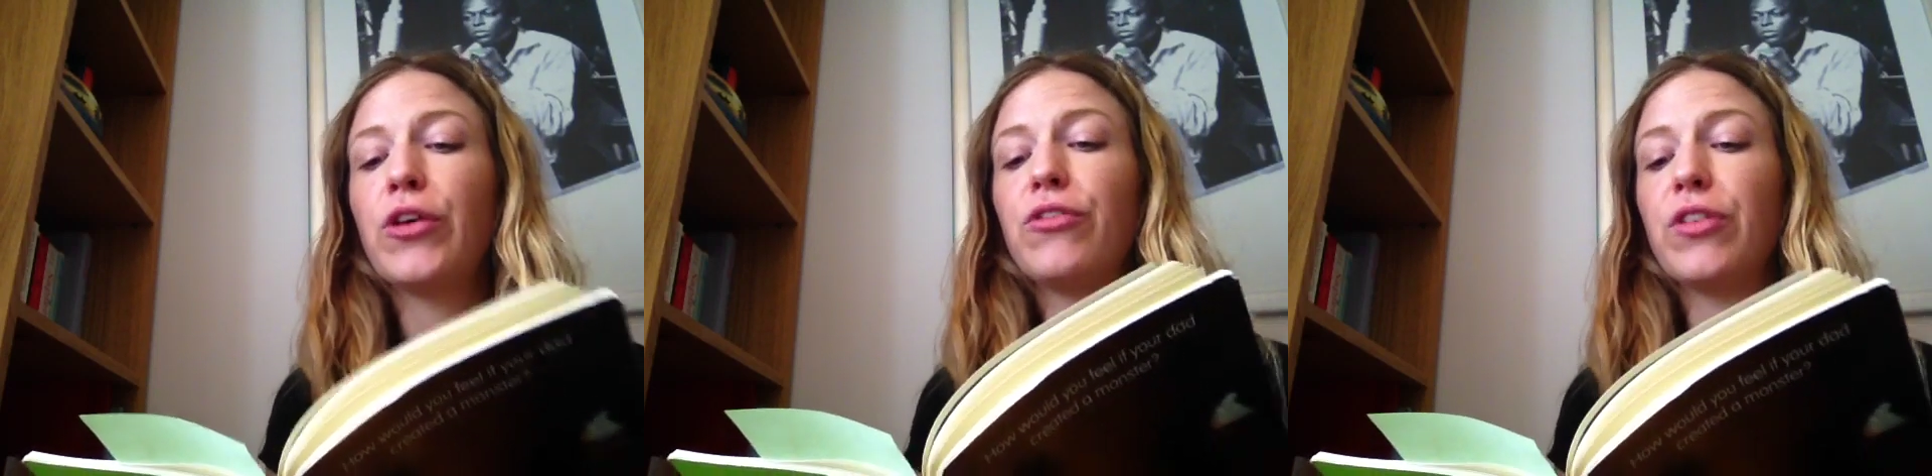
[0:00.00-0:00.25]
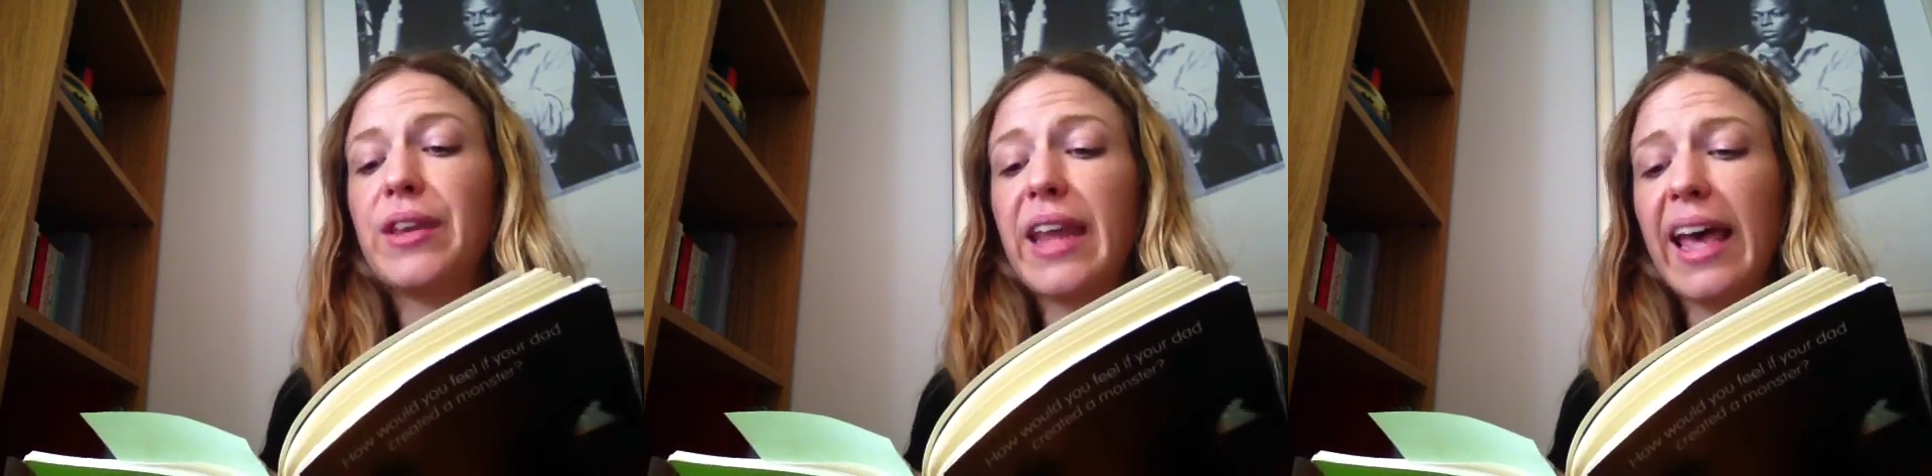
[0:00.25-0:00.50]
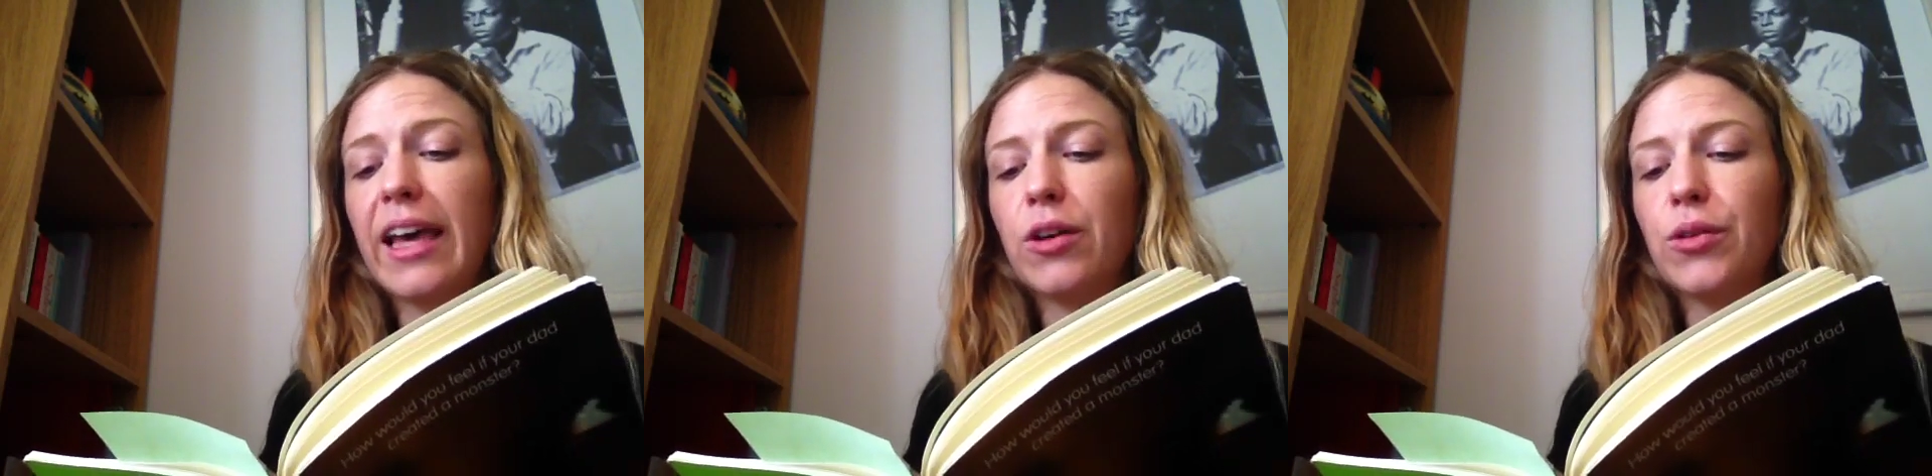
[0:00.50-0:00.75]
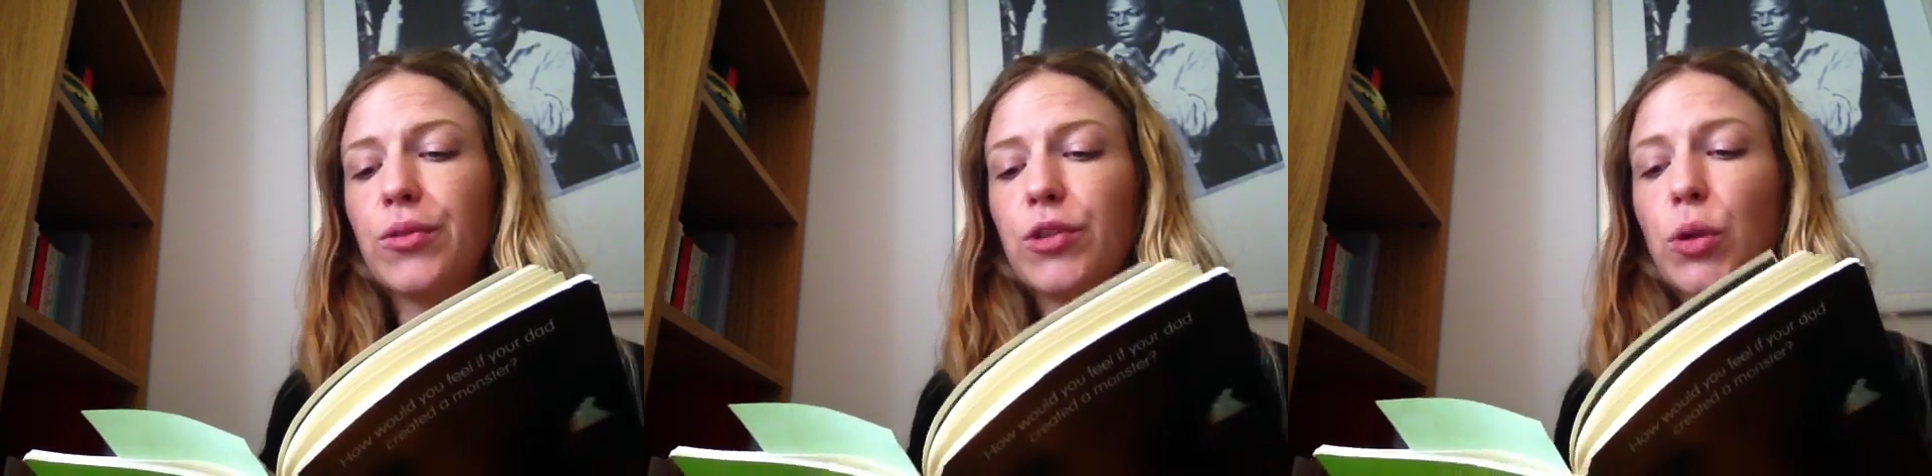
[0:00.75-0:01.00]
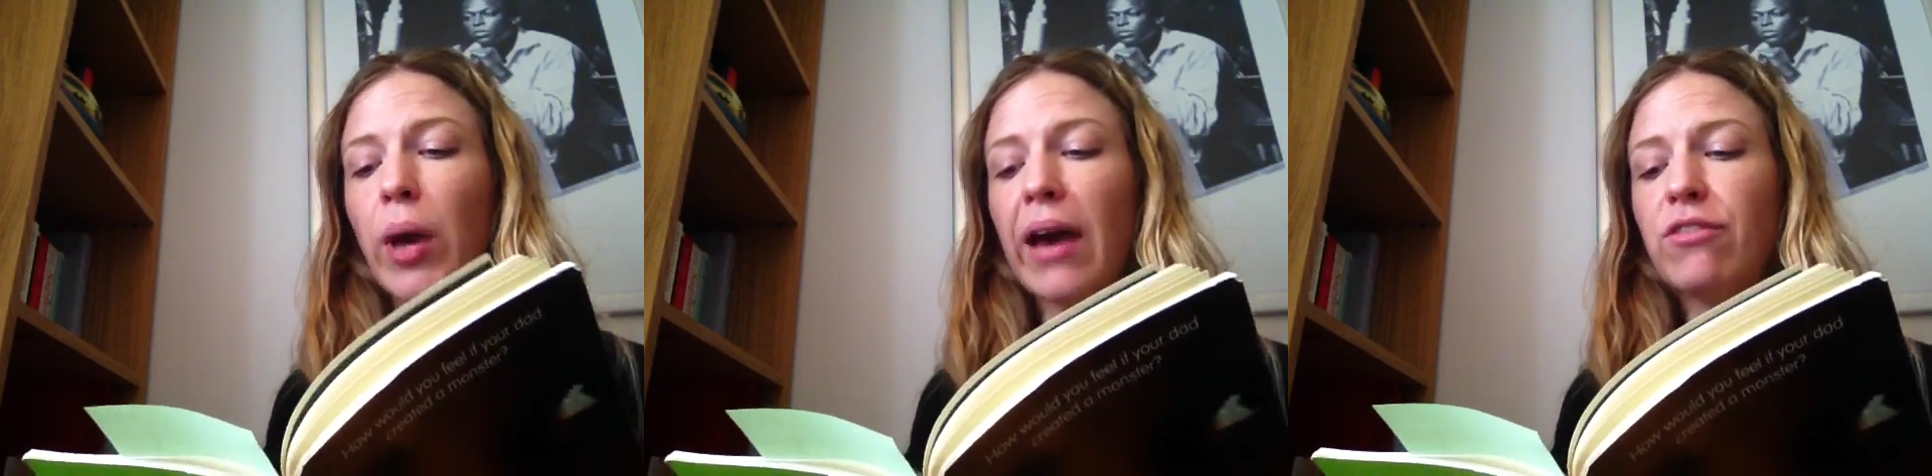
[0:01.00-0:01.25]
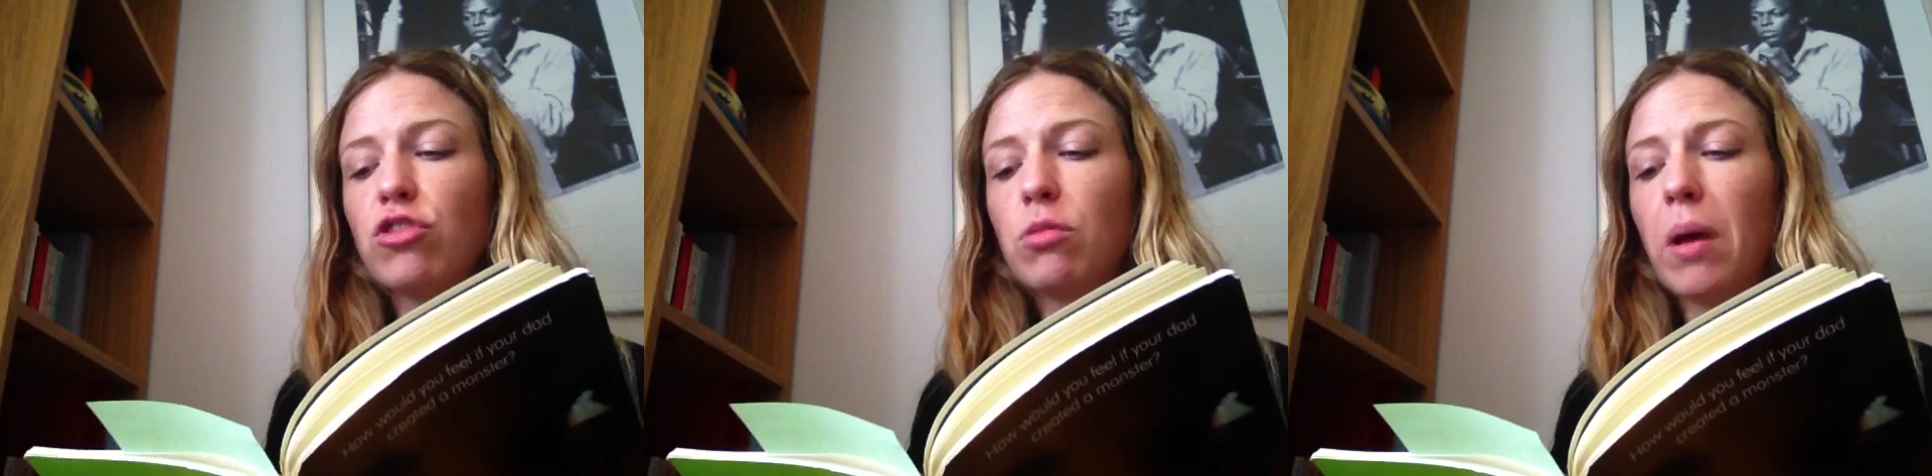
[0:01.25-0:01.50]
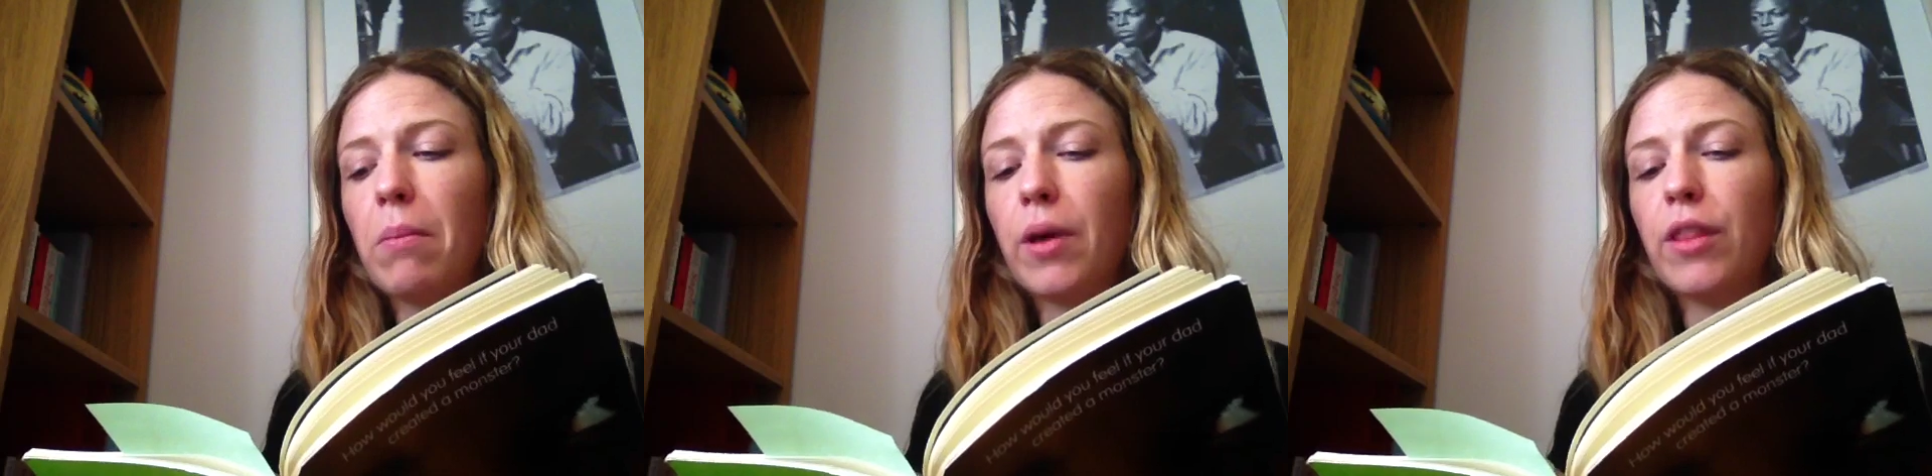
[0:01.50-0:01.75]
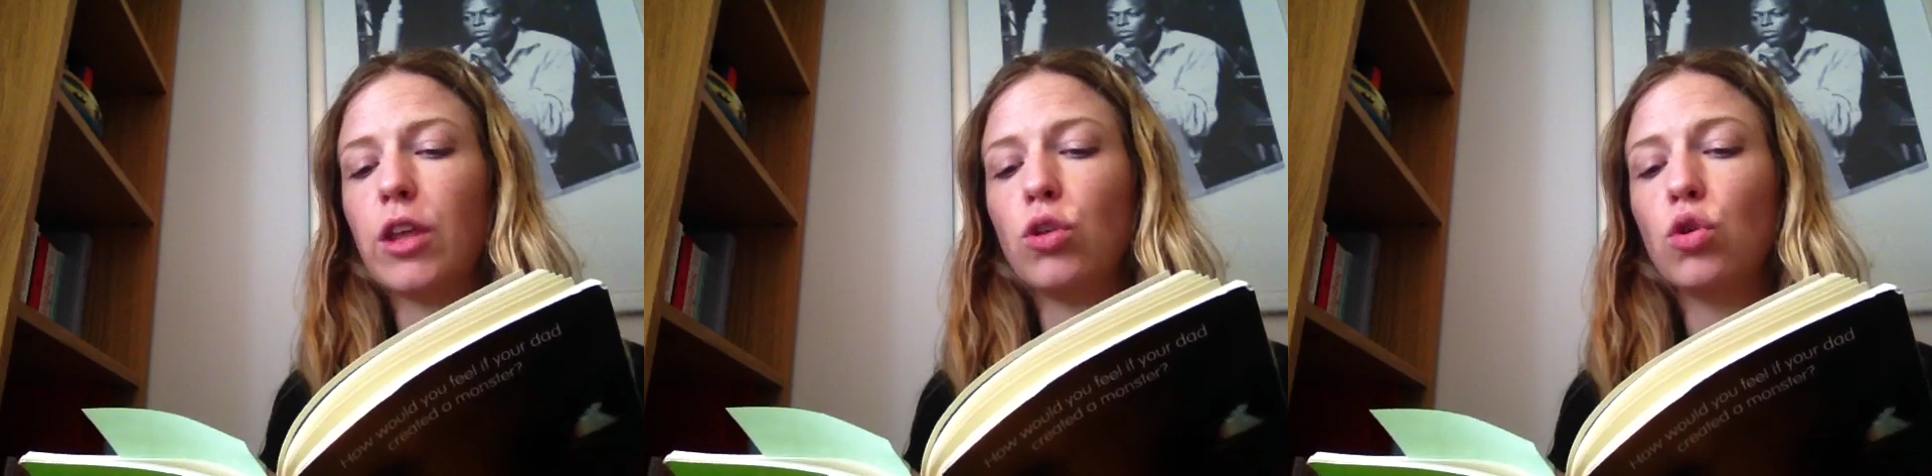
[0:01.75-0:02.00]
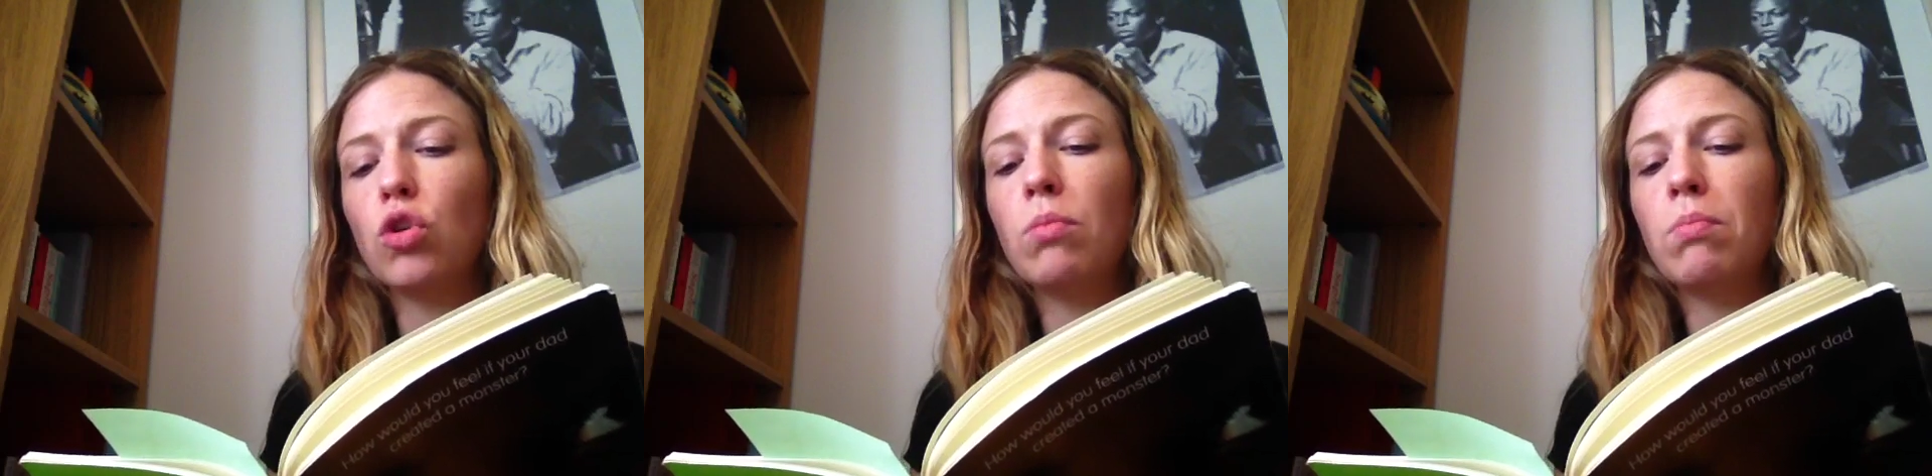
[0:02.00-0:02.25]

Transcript: For now, you have to remember that you're